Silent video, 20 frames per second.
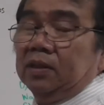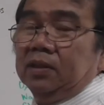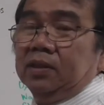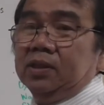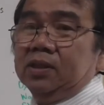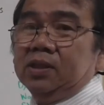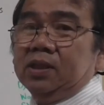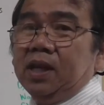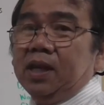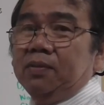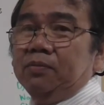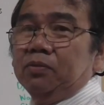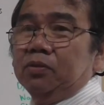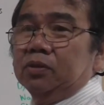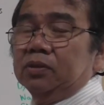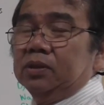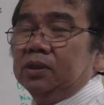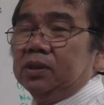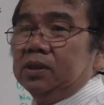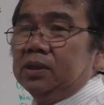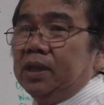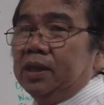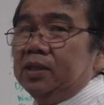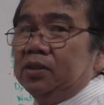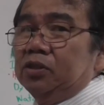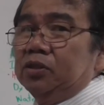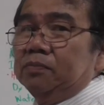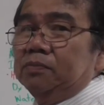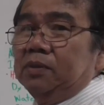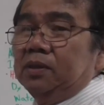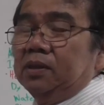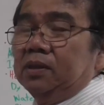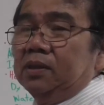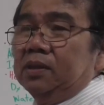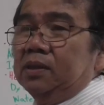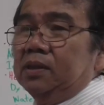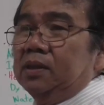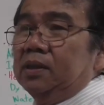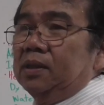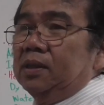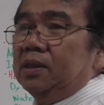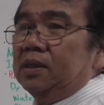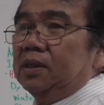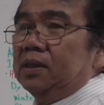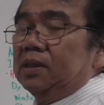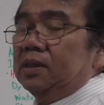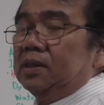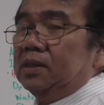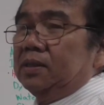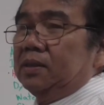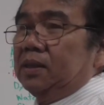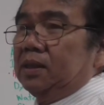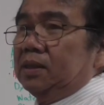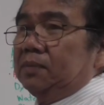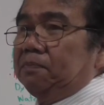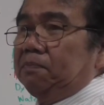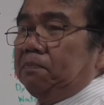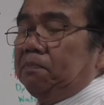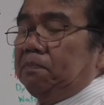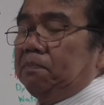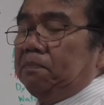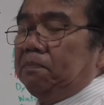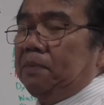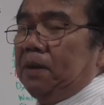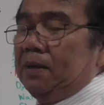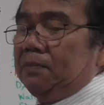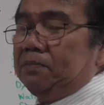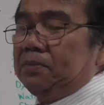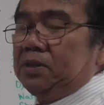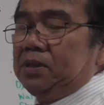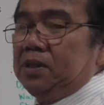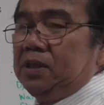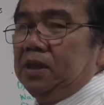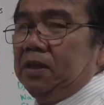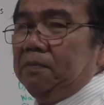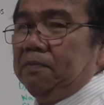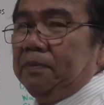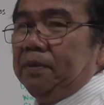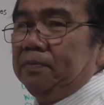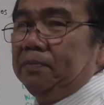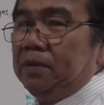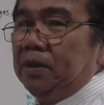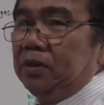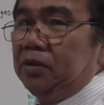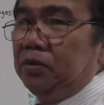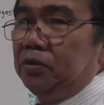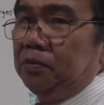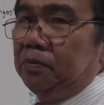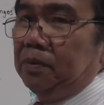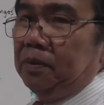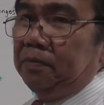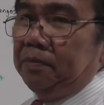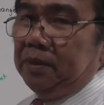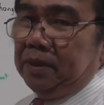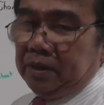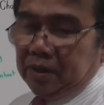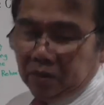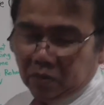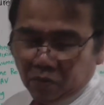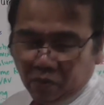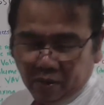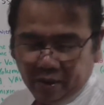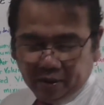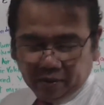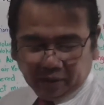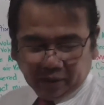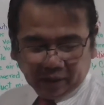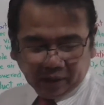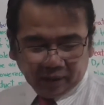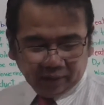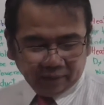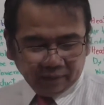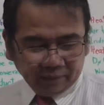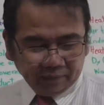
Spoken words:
the size of the pump CFM that you will be requiring.